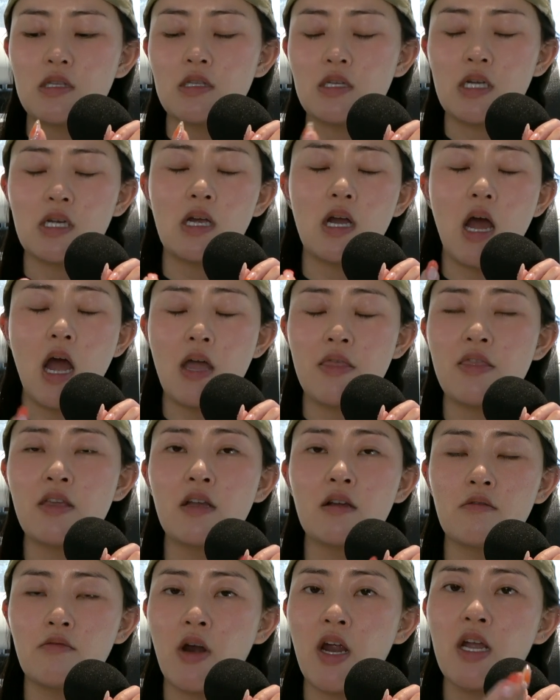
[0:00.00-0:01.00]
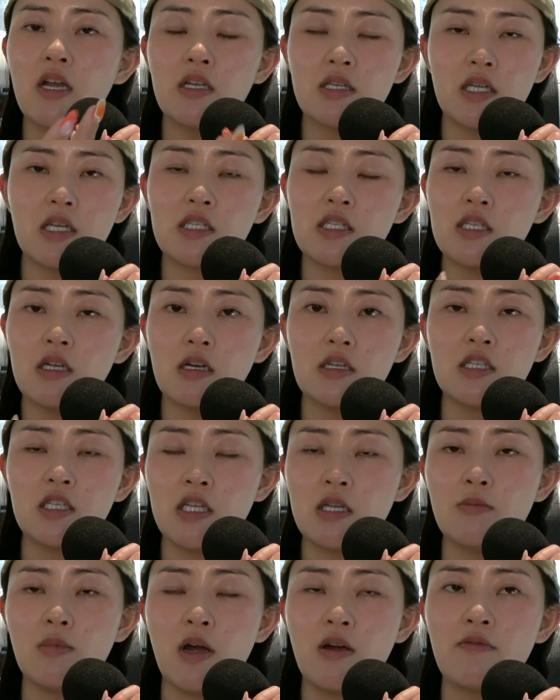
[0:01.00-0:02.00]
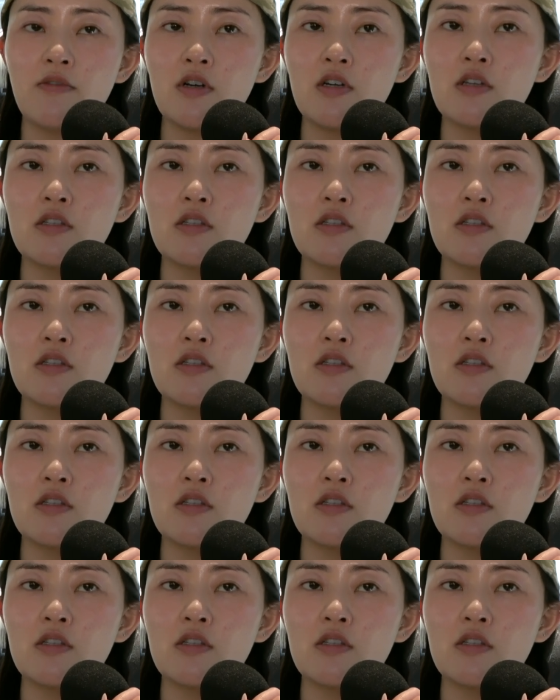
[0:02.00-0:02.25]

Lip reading: Like, I think, right, it takes a team effort.